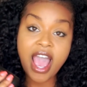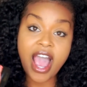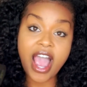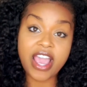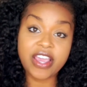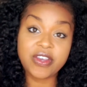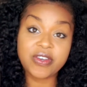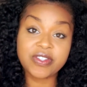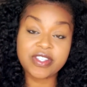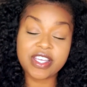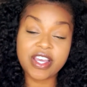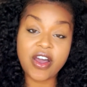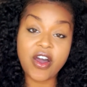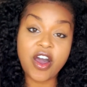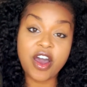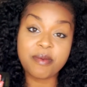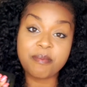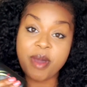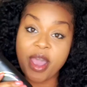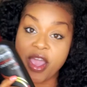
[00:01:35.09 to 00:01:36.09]
I use it
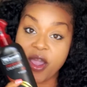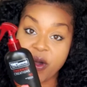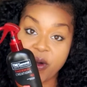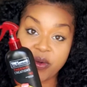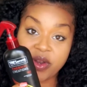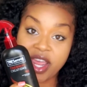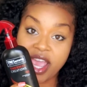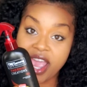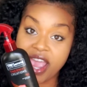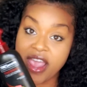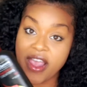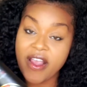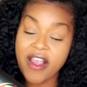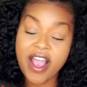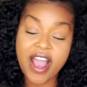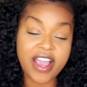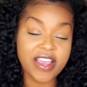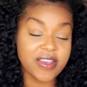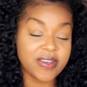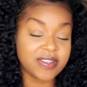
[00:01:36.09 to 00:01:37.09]
on my own hair.
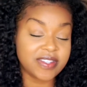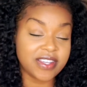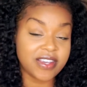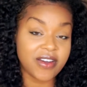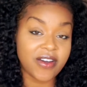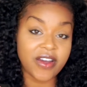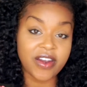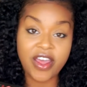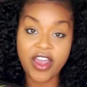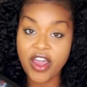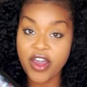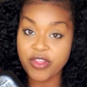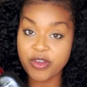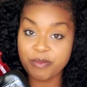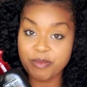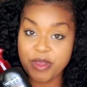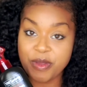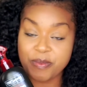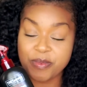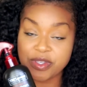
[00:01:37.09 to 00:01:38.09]
I use it on other
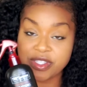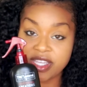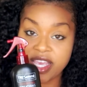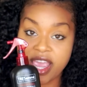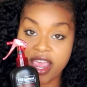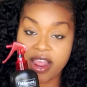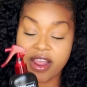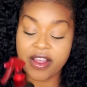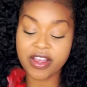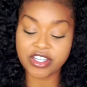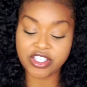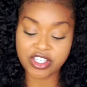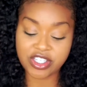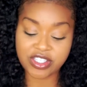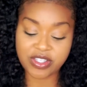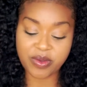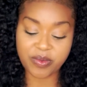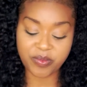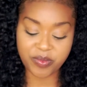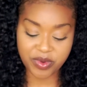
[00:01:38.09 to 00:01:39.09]
people's hair. It's
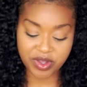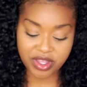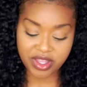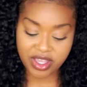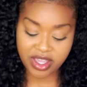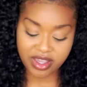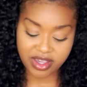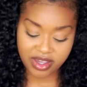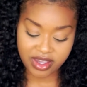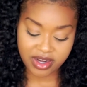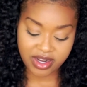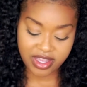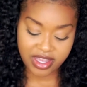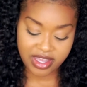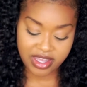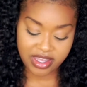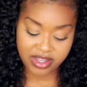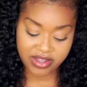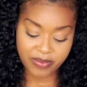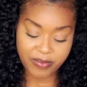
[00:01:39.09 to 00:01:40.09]
just a really good
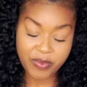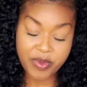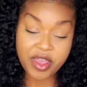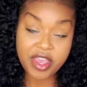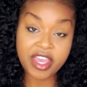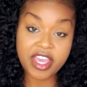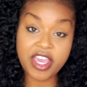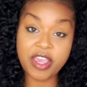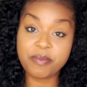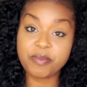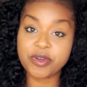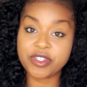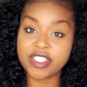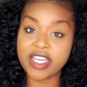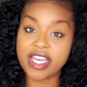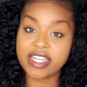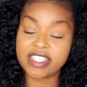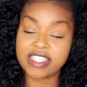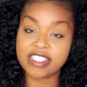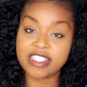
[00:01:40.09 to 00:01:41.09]
heat
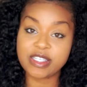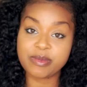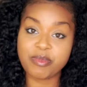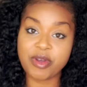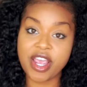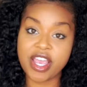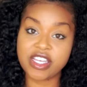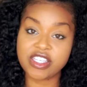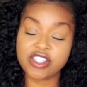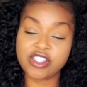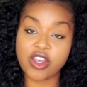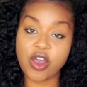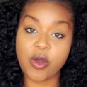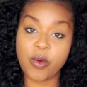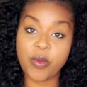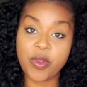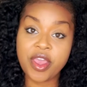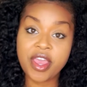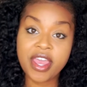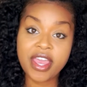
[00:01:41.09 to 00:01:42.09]
protectant spray.
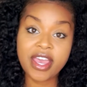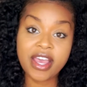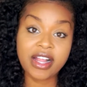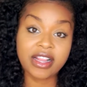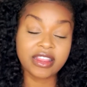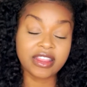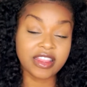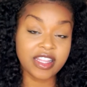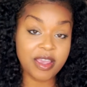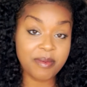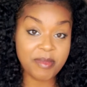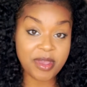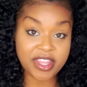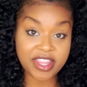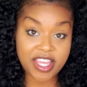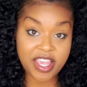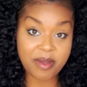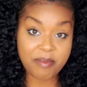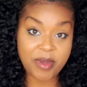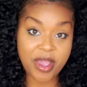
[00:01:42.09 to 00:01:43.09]
So limit
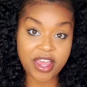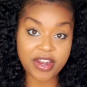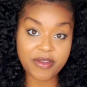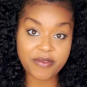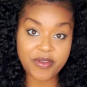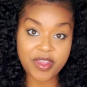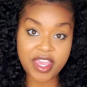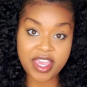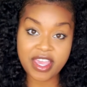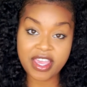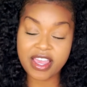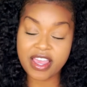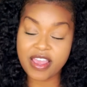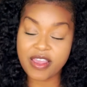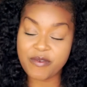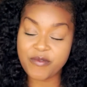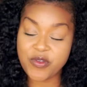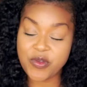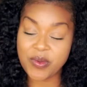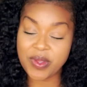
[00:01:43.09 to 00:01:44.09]
the amount of heat
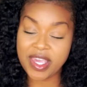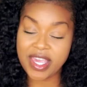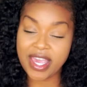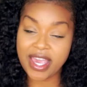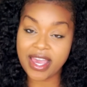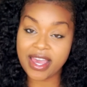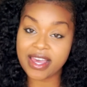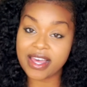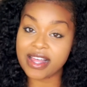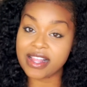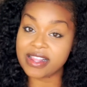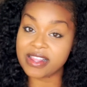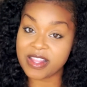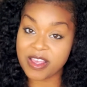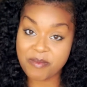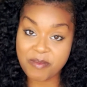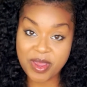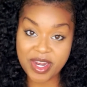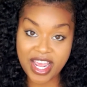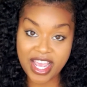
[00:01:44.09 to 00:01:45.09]
if you can't
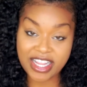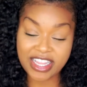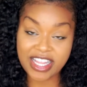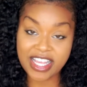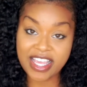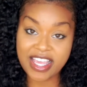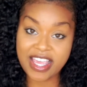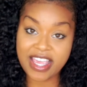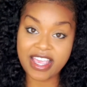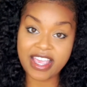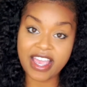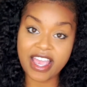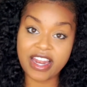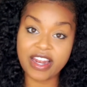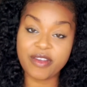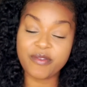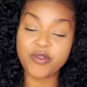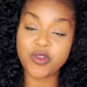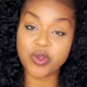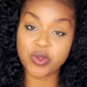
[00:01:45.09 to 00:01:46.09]
eliminate the heat, and
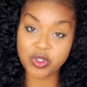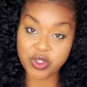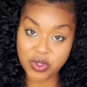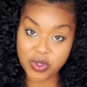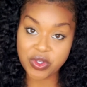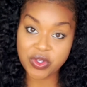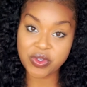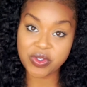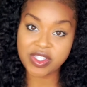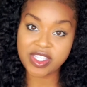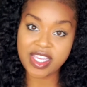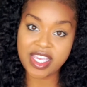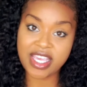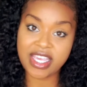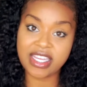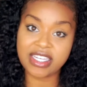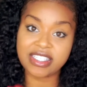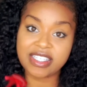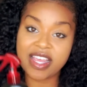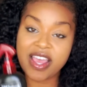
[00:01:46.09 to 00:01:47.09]
if you do use
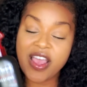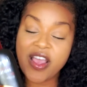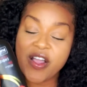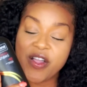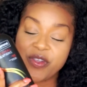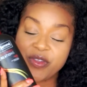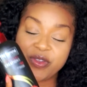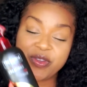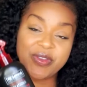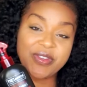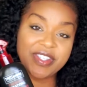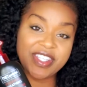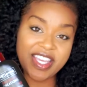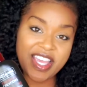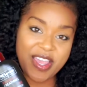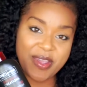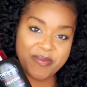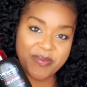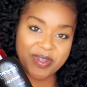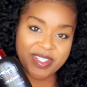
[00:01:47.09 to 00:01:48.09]
heat, use a
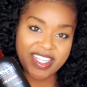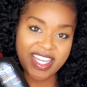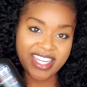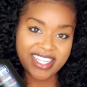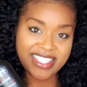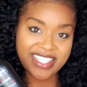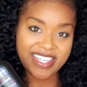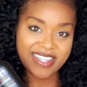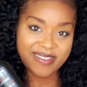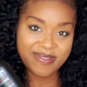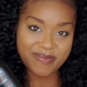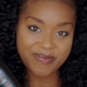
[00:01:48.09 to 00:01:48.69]
heat protectant.